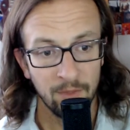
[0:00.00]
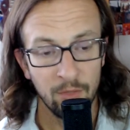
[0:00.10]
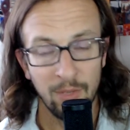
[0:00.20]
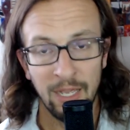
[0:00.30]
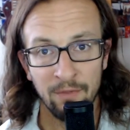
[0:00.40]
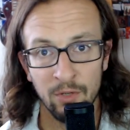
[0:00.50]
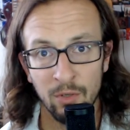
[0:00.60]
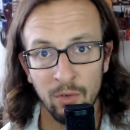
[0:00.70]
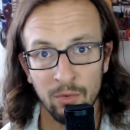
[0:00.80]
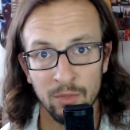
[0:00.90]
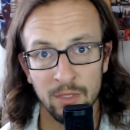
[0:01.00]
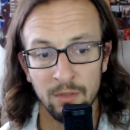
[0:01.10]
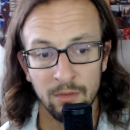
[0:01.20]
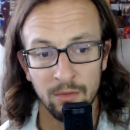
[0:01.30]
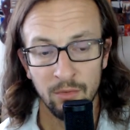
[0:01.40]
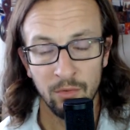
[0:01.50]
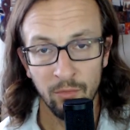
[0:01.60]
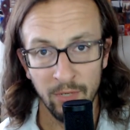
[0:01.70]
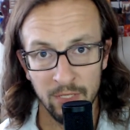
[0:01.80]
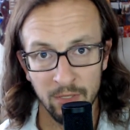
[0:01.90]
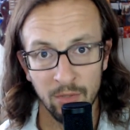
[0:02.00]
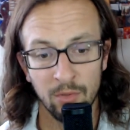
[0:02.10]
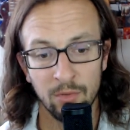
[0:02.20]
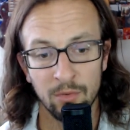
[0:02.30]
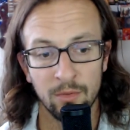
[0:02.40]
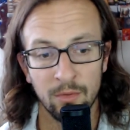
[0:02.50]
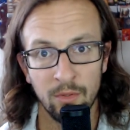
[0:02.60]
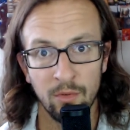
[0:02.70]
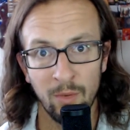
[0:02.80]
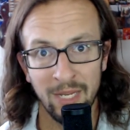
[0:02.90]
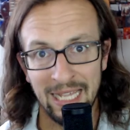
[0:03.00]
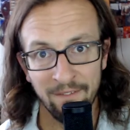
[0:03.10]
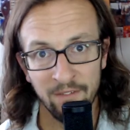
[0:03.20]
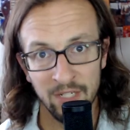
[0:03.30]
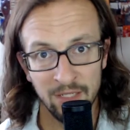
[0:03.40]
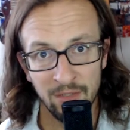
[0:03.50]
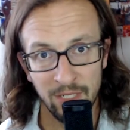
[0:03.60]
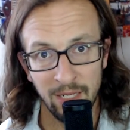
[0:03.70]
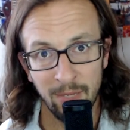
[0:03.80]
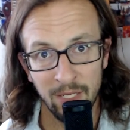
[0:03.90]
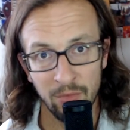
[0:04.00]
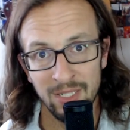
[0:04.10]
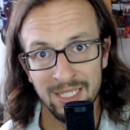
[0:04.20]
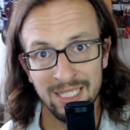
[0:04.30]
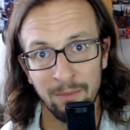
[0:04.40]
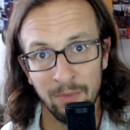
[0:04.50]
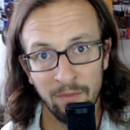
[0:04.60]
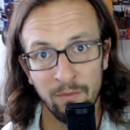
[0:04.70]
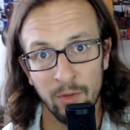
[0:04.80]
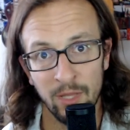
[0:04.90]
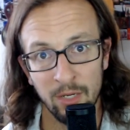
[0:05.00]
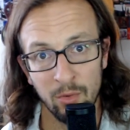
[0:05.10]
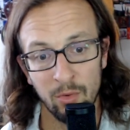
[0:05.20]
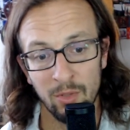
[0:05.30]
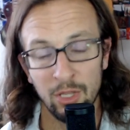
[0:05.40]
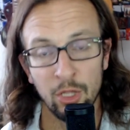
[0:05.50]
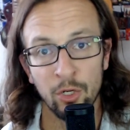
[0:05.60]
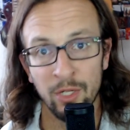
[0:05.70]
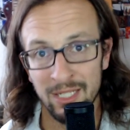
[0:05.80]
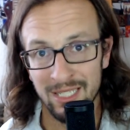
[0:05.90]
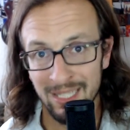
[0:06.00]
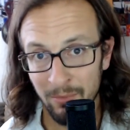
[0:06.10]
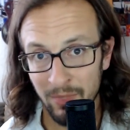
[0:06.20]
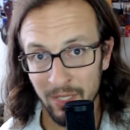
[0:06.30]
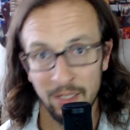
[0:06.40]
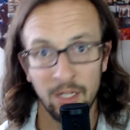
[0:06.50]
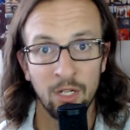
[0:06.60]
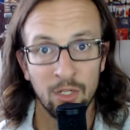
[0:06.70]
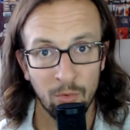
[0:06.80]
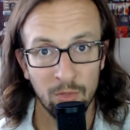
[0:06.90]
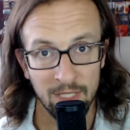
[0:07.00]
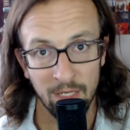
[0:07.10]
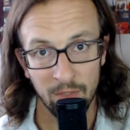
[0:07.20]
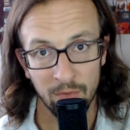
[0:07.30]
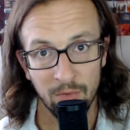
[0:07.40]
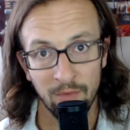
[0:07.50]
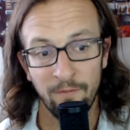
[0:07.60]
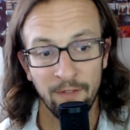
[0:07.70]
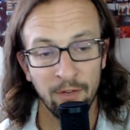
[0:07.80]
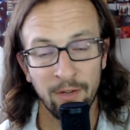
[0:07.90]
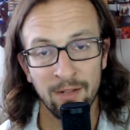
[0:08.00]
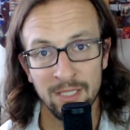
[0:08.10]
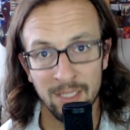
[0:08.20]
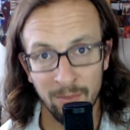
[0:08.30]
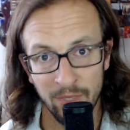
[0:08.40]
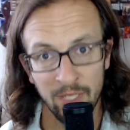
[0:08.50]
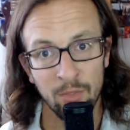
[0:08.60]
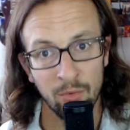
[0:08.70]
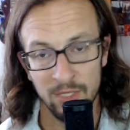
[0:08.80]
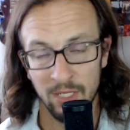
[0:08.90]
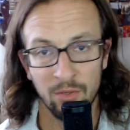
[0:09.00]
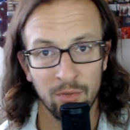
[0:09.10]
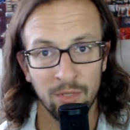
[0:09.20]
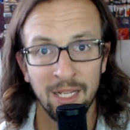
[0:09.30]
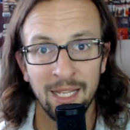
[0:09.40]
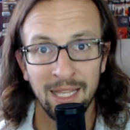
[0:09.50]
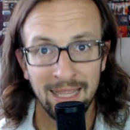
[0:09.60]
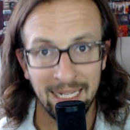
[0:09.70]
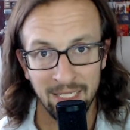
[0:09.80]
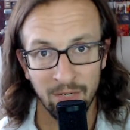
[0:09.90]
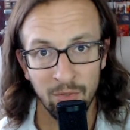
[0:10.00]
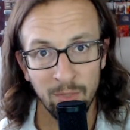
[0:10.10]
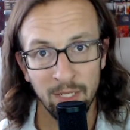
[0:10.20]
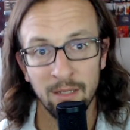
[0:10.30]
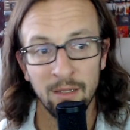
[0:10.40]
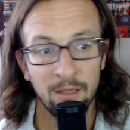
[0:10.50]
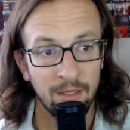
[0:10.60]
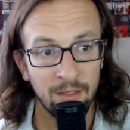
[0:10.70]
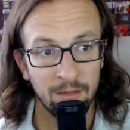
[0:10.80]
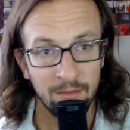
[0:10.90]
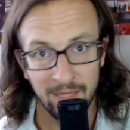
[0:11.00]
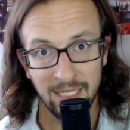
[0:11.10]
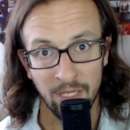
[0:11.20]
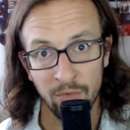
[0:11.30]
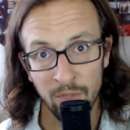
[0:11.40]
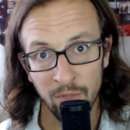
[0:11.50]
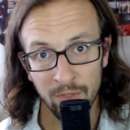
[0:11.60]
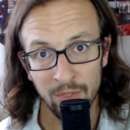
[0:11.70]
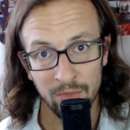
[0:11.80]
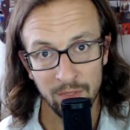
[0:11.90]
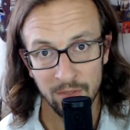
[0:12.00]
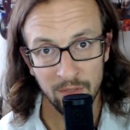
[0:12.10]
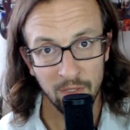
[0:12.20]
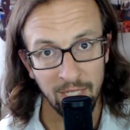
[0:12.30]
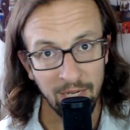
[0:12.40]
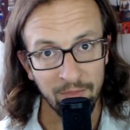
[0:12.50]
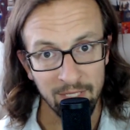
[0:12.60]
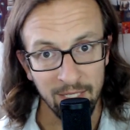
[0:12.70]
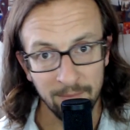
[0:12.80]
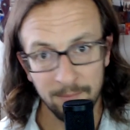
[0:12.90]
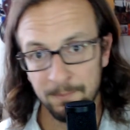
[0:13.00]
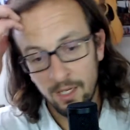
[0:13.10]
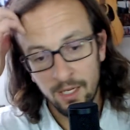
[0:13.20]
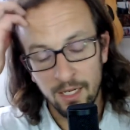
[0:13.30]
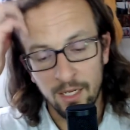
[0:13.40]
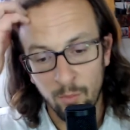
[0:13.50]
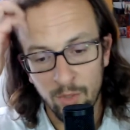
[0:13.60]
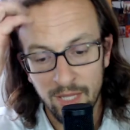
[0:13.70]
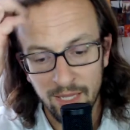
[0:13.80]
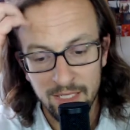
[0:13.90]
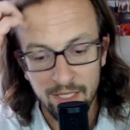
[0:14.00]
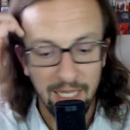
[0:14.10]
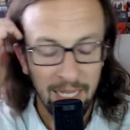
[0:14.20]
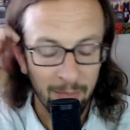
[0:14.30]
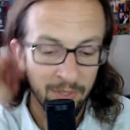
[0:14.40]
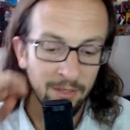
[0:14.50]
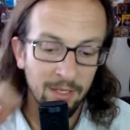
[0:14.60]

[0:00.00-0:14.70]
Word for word: you have your goals, you reach the goal, you win every single day by doing something for that goal, learning something towards that goal, figuring out something towards that goal. That's how you win. That's how you don't lose every time. Um, one thing that's going to happen